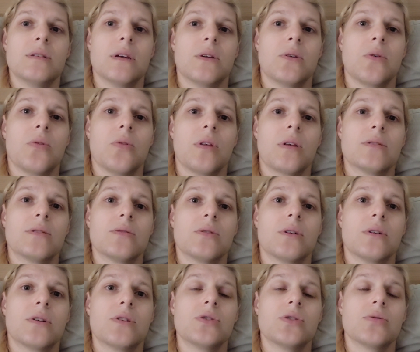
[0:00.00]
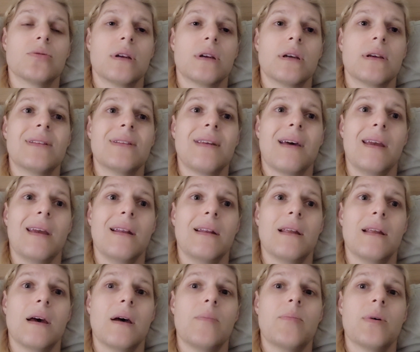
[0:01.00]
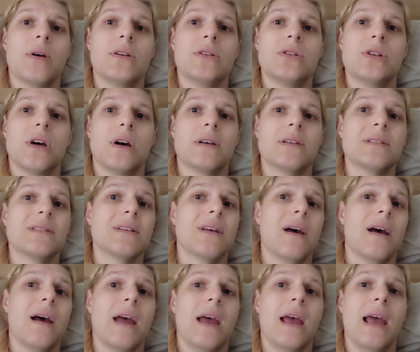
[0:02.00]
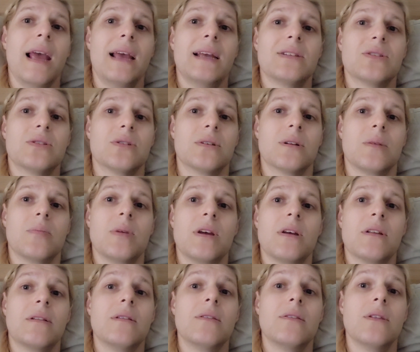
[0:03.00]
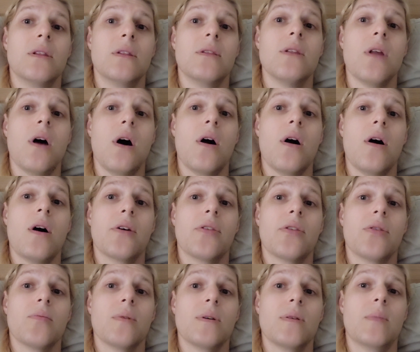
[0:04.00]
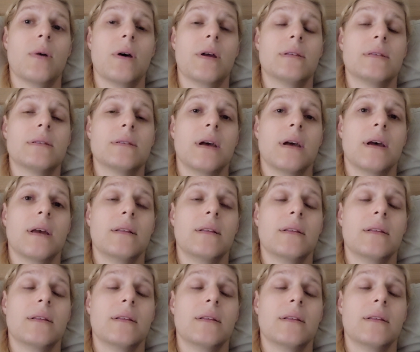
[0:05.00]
I know things are going to shrink, tighten up, adjust. It's going to be a long 3 months.